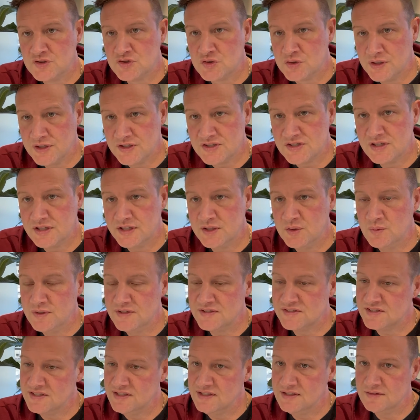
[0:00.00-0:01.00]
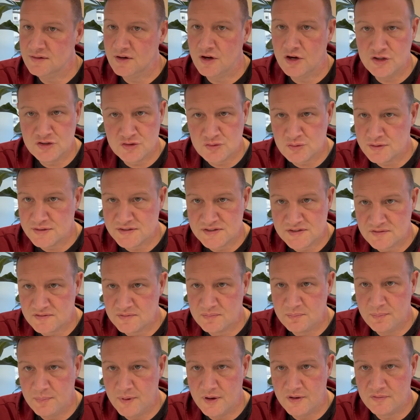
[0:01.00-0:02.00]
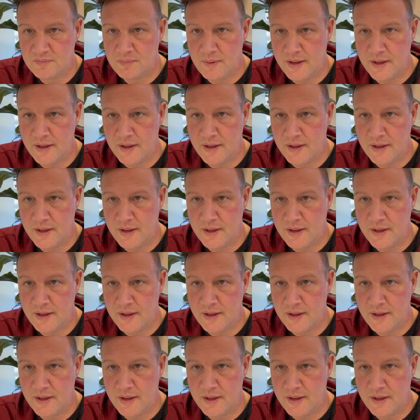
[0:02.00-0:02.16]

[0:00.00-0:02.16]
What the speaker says: traditionally we see hundreds of